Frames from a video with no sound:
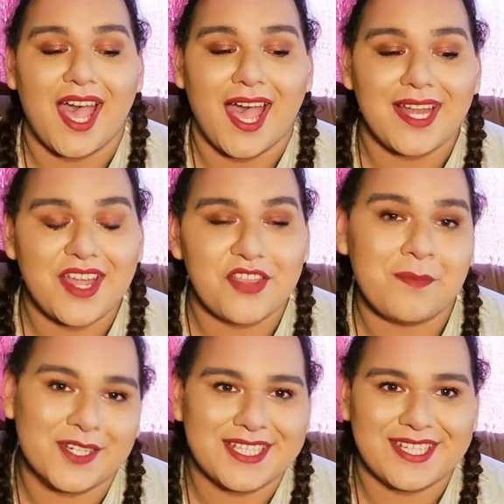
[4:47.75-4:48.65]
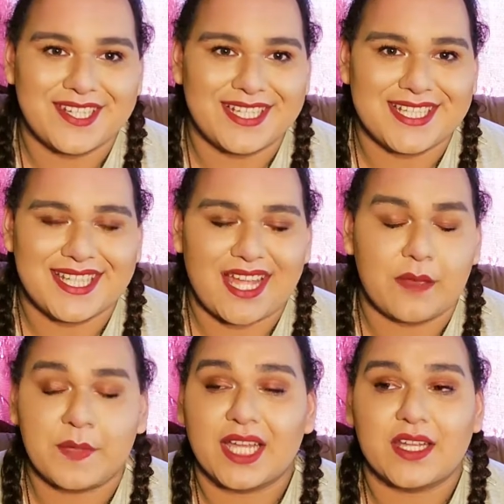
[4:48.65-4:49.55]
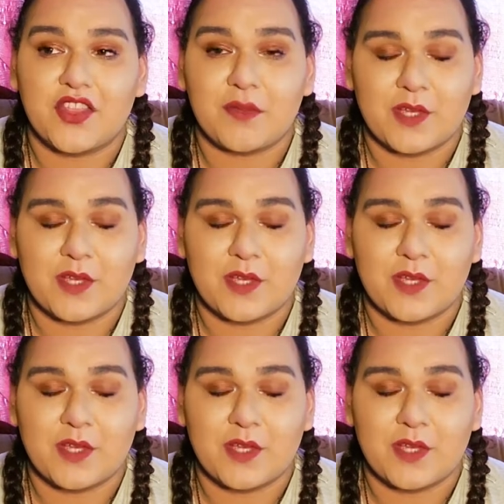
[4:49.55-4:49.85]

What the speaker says: Another book series, another